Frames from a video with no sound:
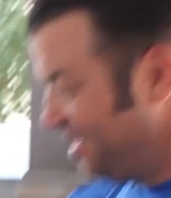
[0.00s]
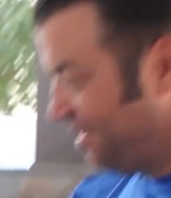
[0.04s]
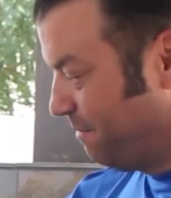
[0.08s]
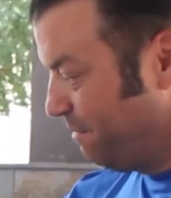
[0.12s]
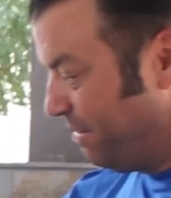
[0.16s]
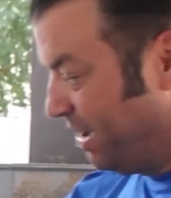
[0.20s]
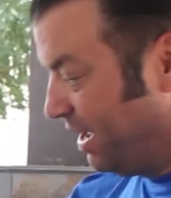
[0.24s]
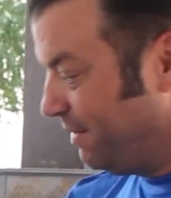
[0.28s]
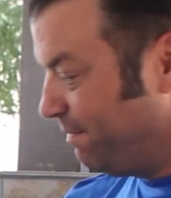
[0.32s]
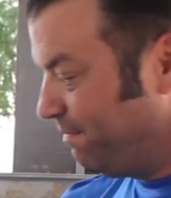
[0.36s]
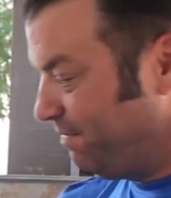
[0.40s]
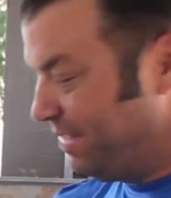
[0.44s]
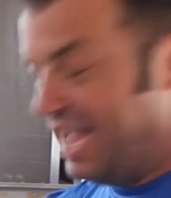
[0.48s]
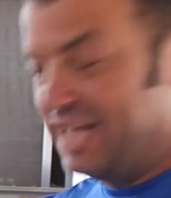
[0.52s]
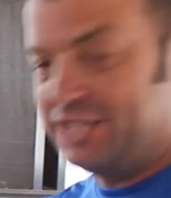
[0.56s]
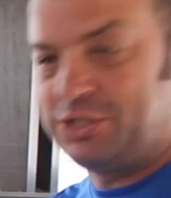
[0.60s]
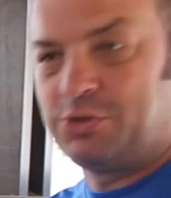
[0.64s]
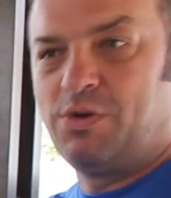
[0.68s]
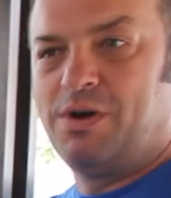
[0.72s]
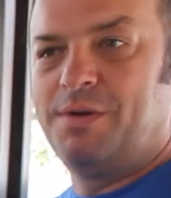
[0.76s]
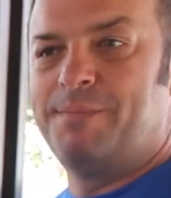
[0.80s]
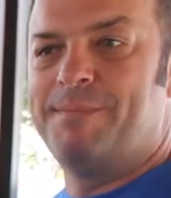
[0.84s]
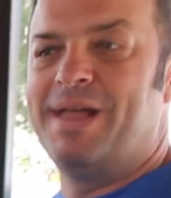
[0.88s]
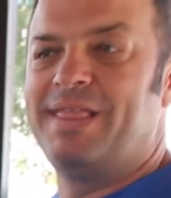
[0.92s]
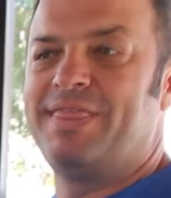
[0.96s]
But that's
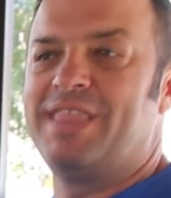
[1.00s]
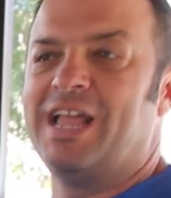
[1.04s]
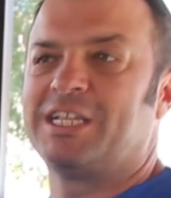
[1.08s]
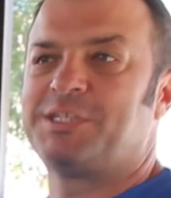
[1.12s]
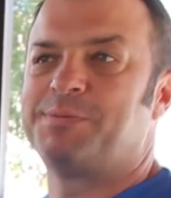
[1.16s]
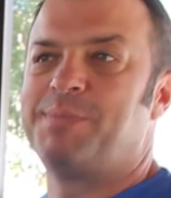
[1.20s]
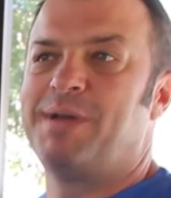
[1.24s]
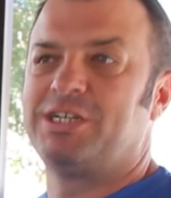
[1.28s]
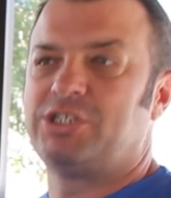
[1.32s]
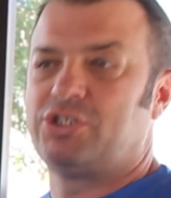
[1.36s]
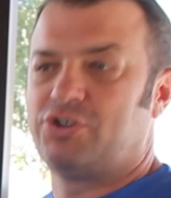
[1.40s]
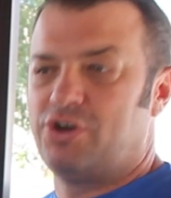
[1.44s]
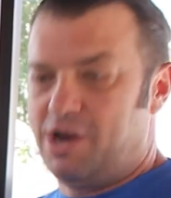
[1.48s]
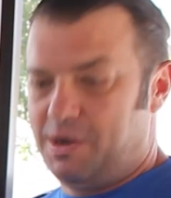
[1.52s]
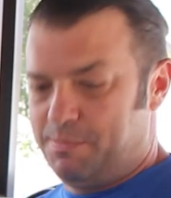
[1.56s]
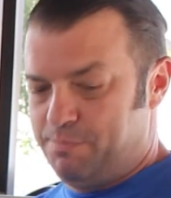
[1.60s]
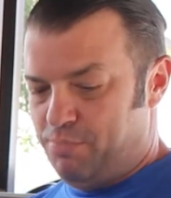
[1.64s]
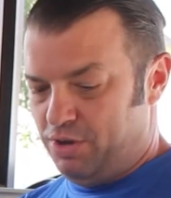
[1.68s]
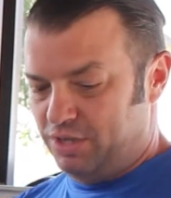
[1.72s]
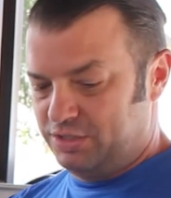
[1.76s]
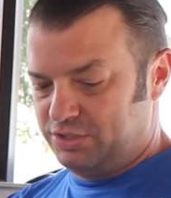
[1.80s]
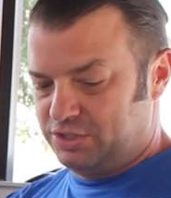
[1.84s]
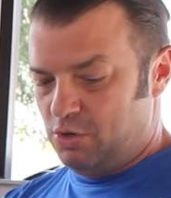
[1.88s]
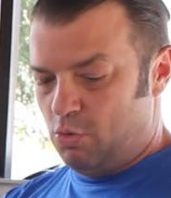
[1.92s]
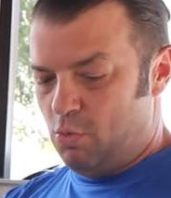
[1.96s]
my strike
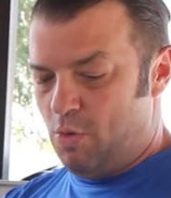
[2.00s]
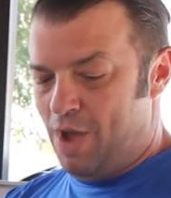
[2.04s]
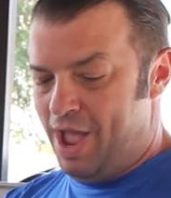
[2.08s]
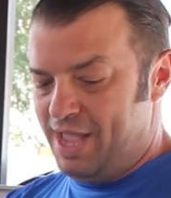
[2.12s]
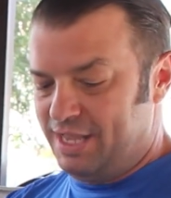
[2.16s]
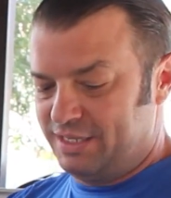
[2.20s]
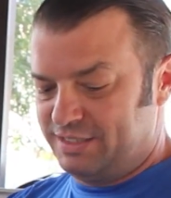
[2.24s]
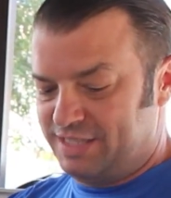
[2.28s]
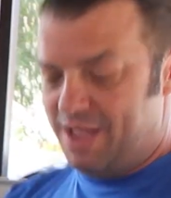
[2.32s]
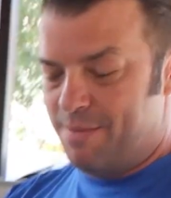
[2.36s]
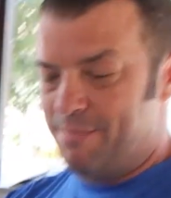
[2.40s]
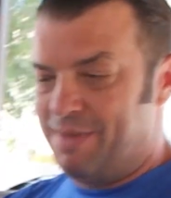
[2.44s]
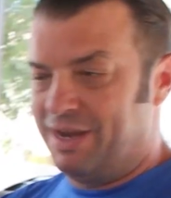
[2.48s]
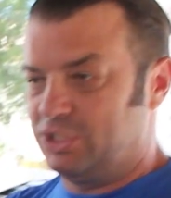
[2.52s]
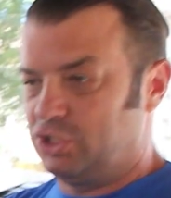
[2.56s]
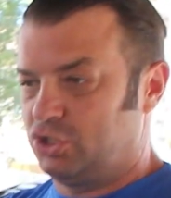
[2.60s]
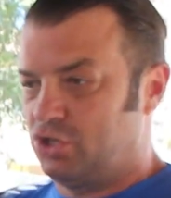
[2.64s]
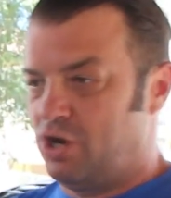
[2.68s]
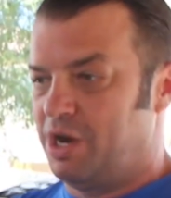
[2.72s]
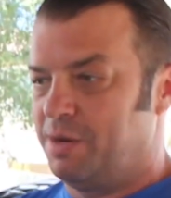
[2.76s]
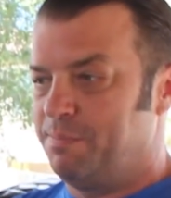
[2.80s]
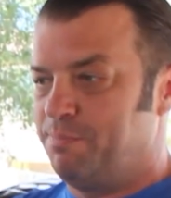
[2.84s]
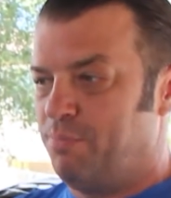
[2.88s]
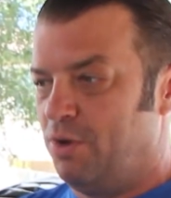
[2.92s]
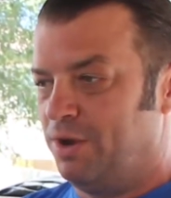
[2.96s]
point. So why is that my
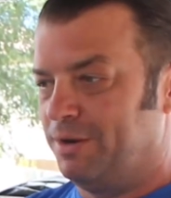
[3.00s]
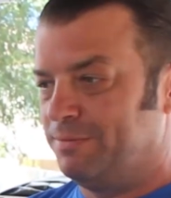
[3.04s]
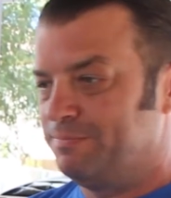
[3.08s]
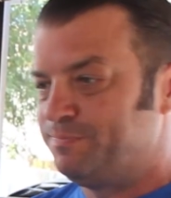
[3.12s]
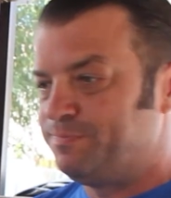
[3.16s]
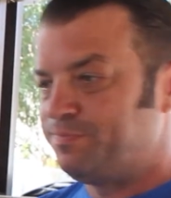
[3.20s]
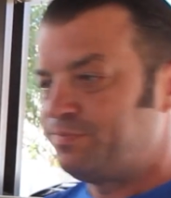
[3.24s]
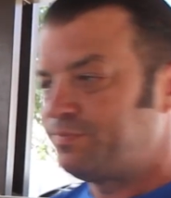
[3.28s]
strike point?